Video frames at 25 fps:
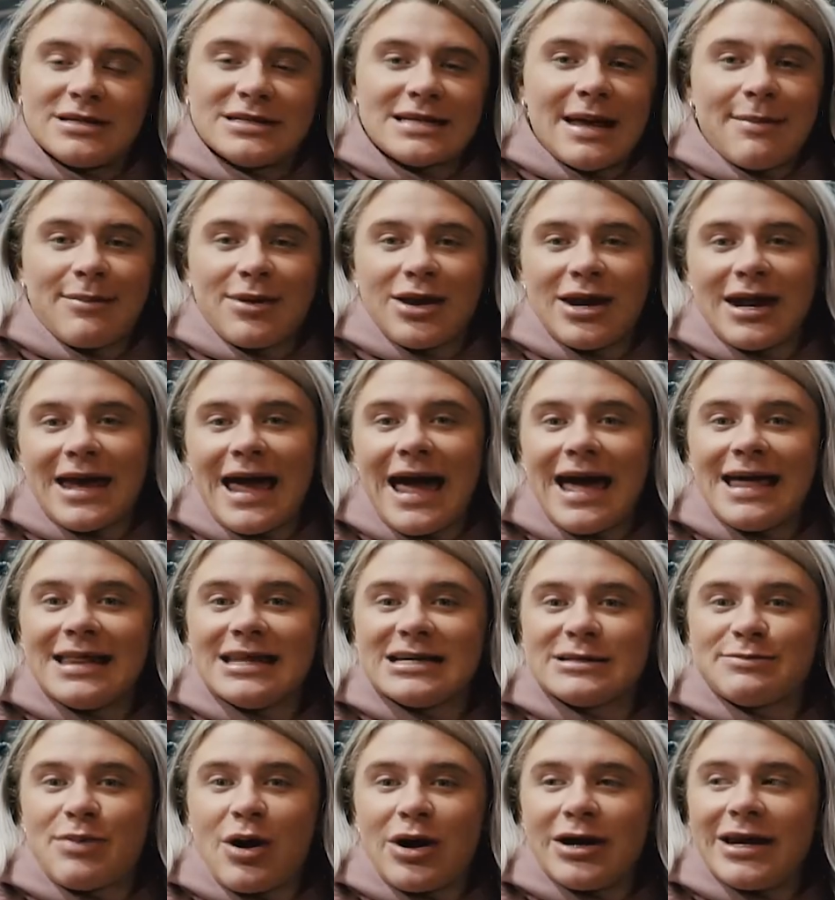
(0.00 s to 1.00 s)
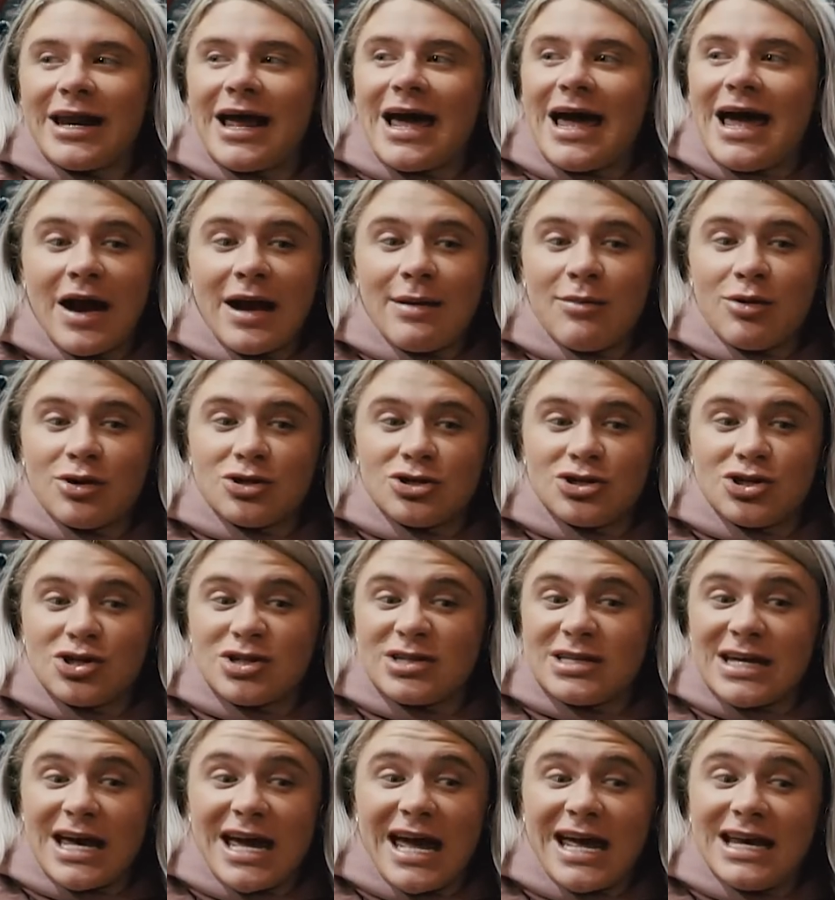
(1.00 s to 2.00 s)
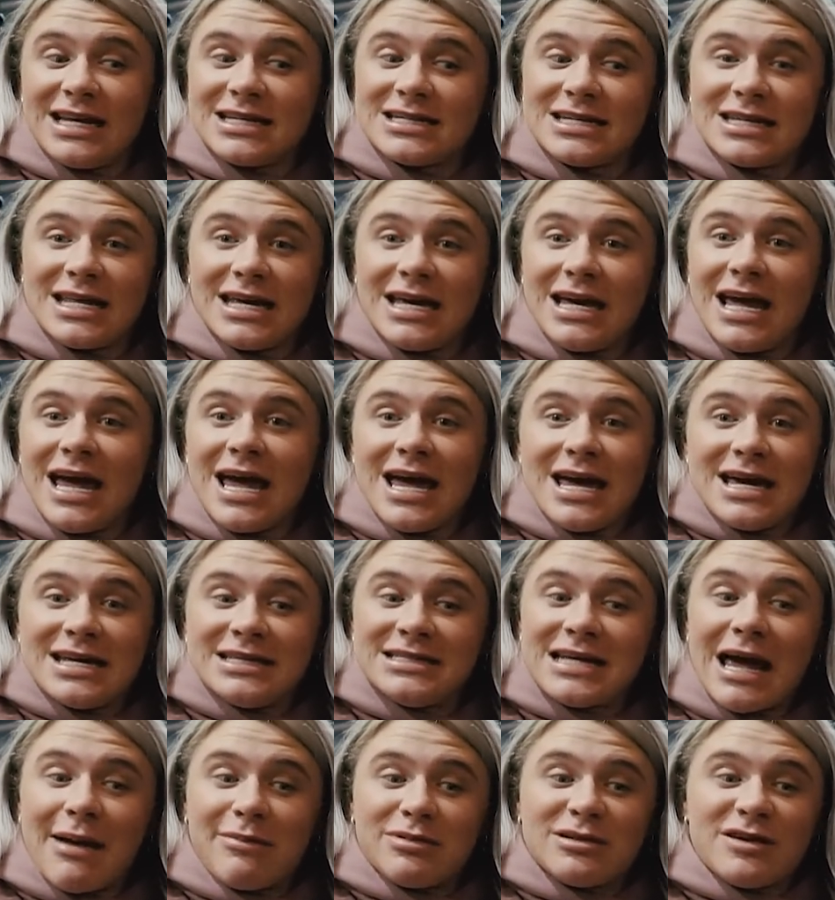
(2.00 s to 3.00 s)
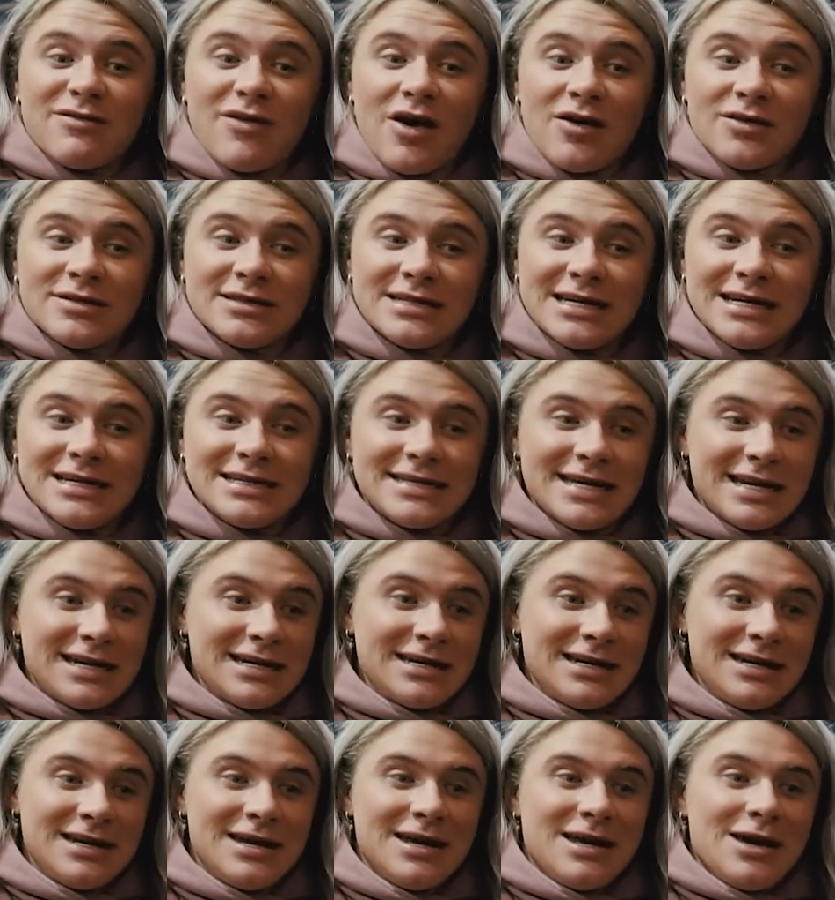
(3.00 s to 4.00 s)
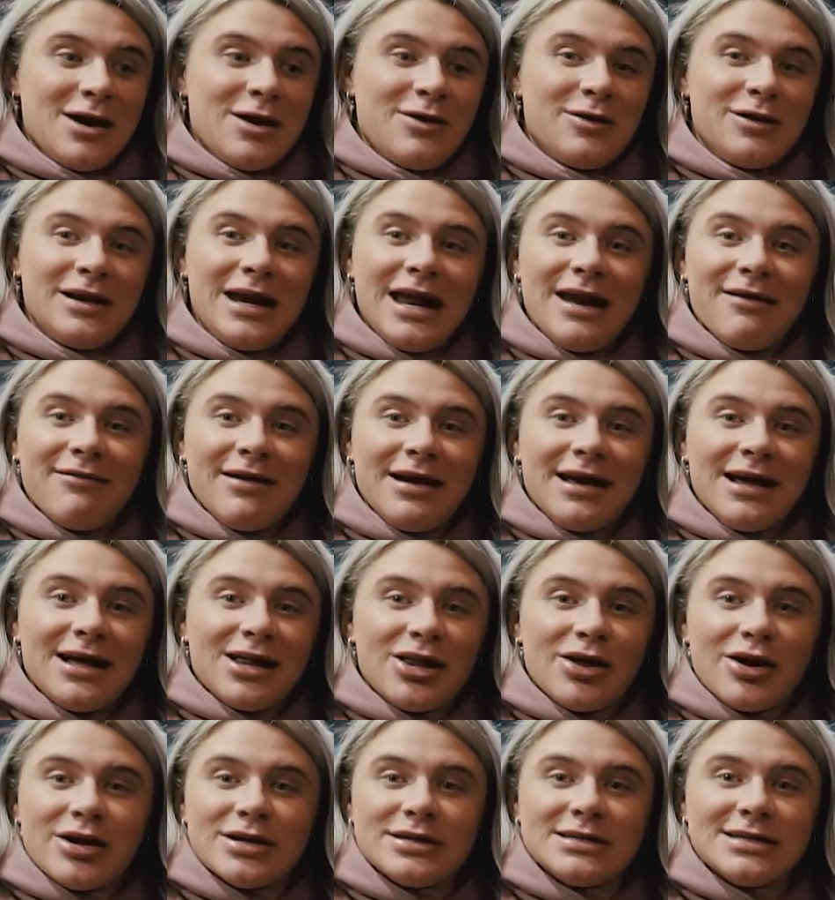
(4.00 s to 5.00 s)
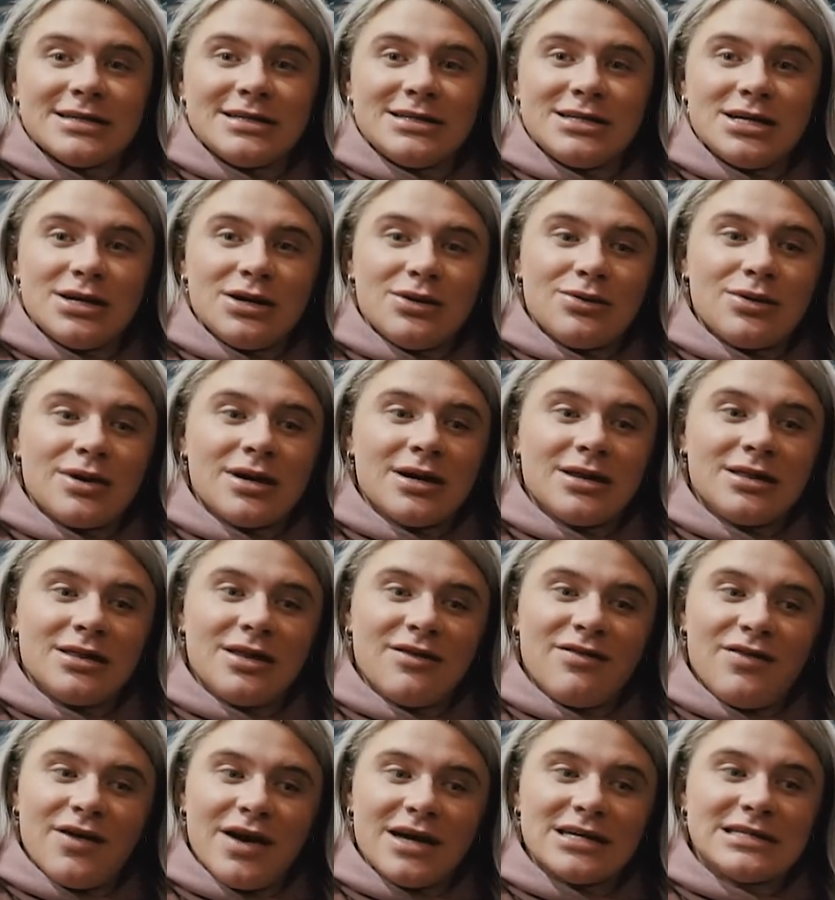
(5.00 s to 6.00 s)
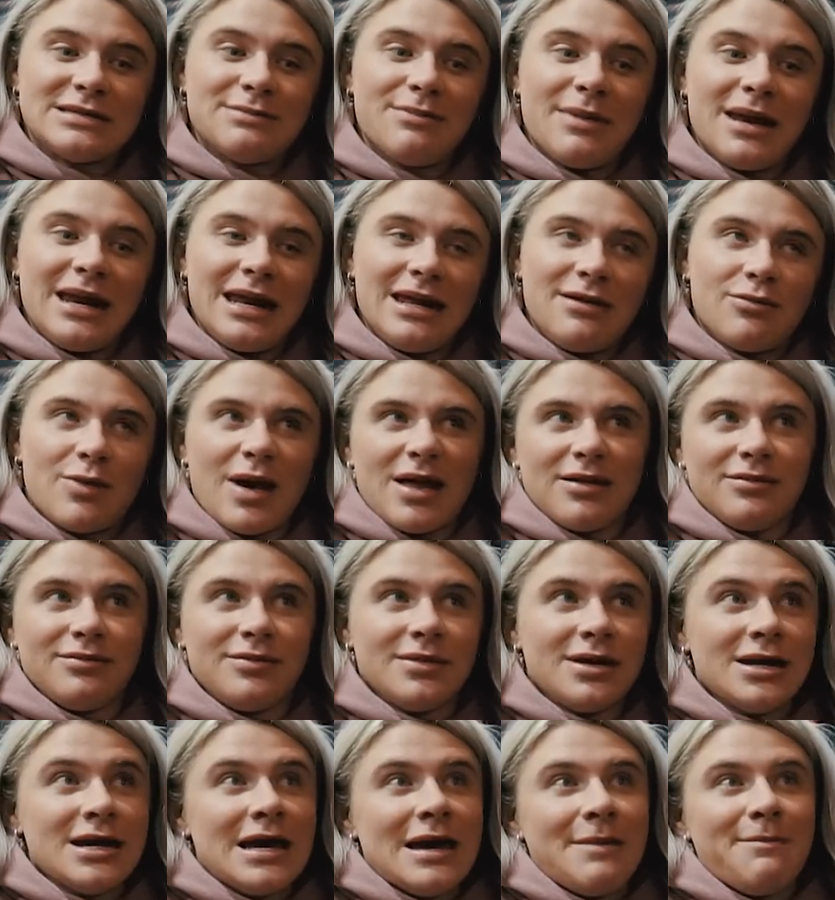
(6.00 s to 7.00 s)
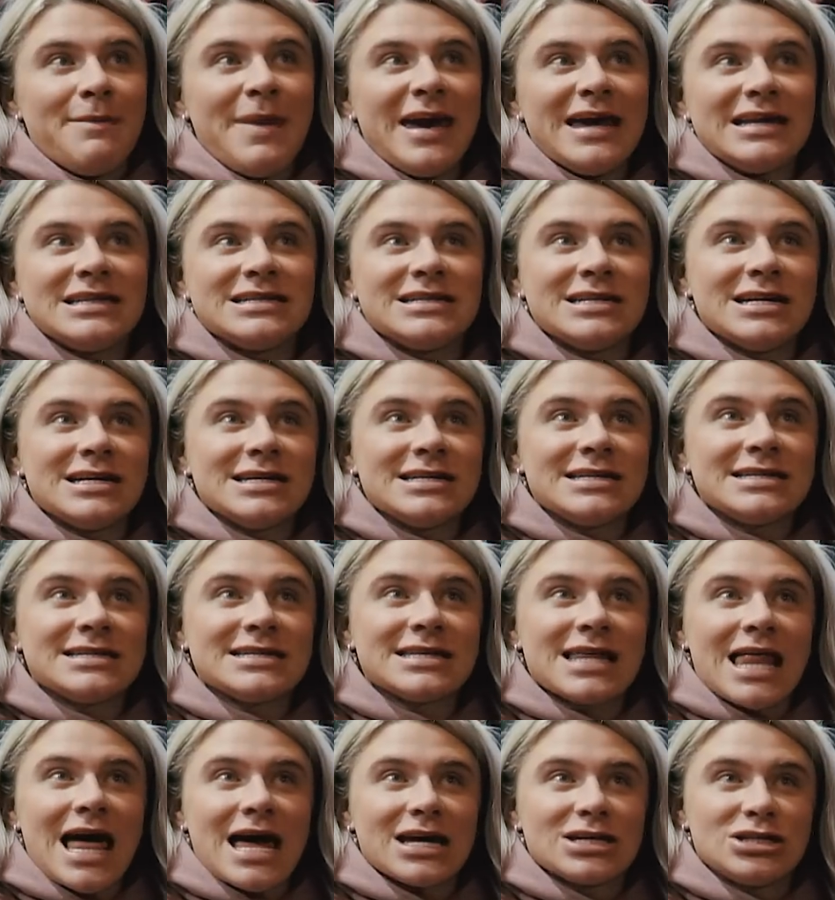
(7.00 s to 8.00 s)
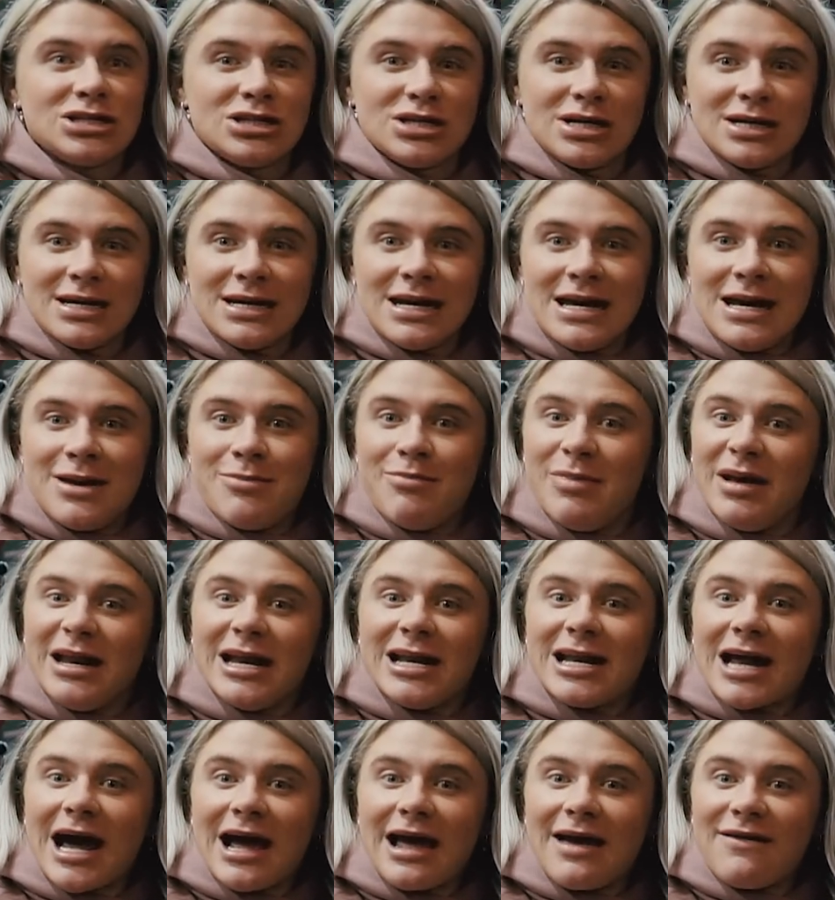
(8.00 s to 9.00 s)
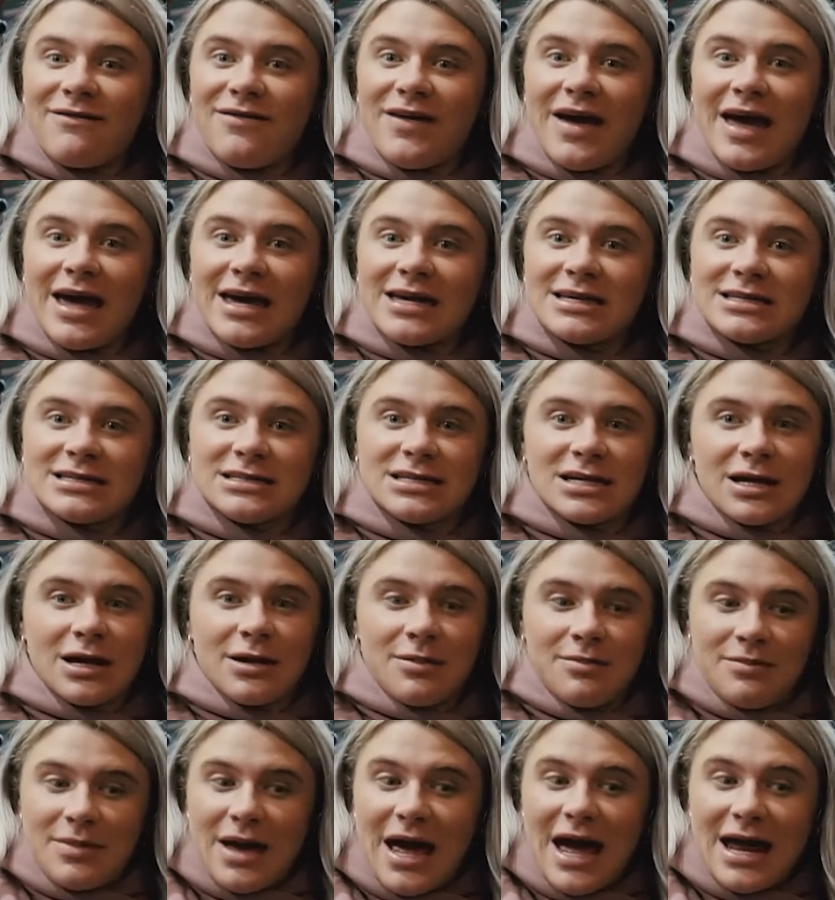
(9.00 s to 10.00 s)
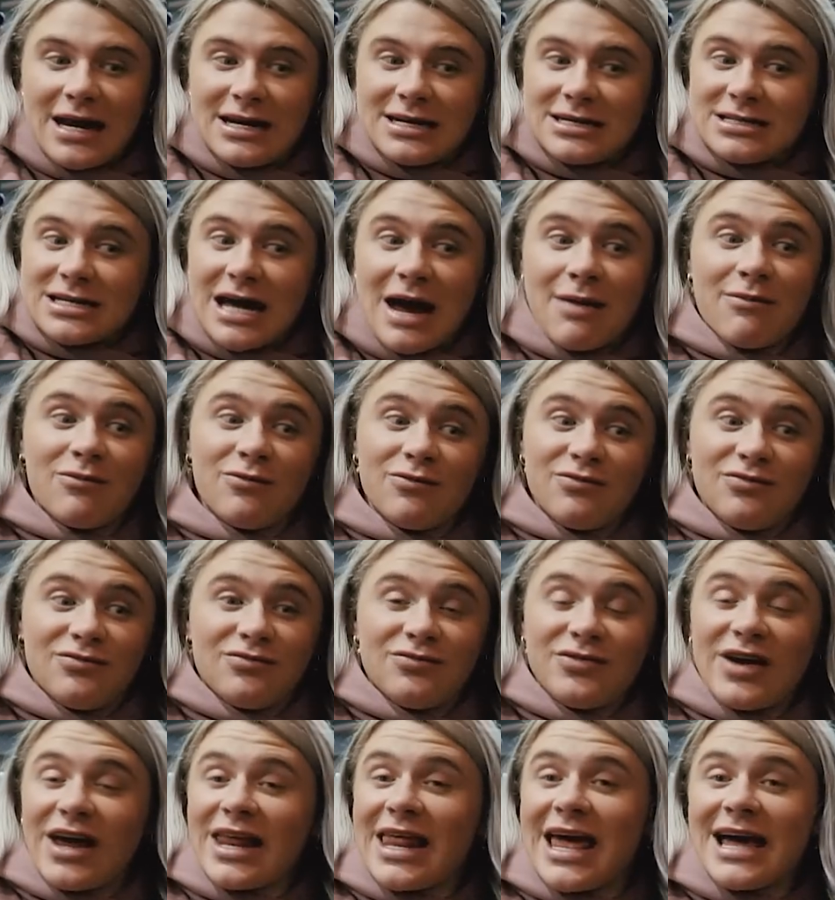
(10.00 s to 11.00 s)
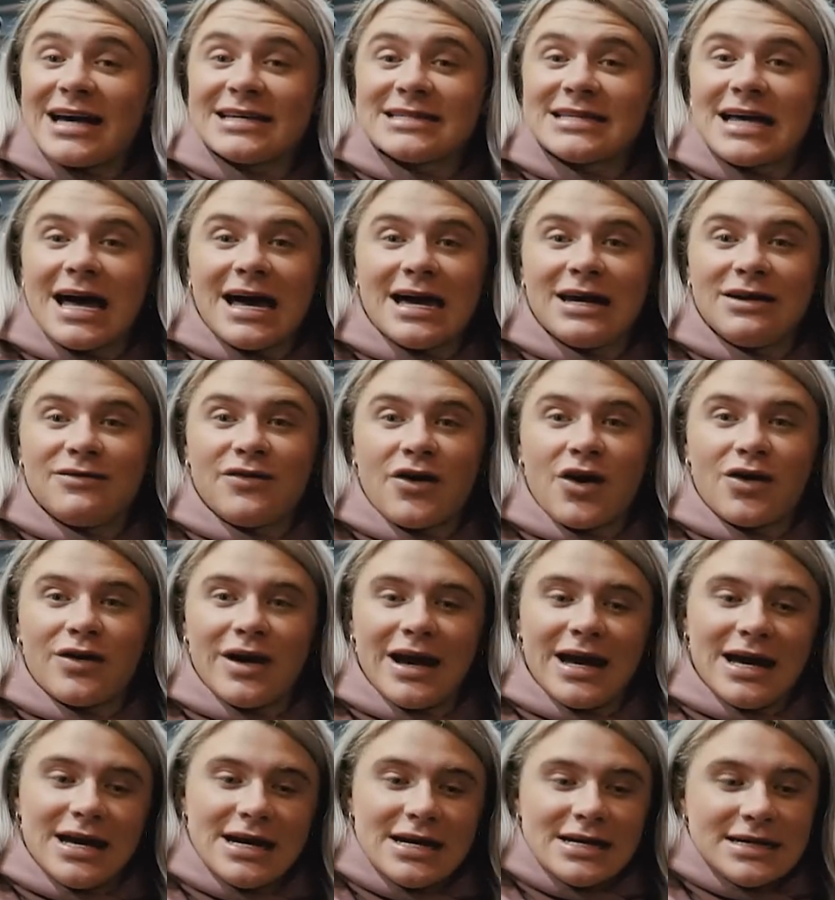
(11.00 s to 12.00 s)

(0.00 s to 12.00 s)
as I'm going to get at this point. Very much just into the depths of off season, nearing closer to the first maintenance / mini diet phase, and I'm really excited for it.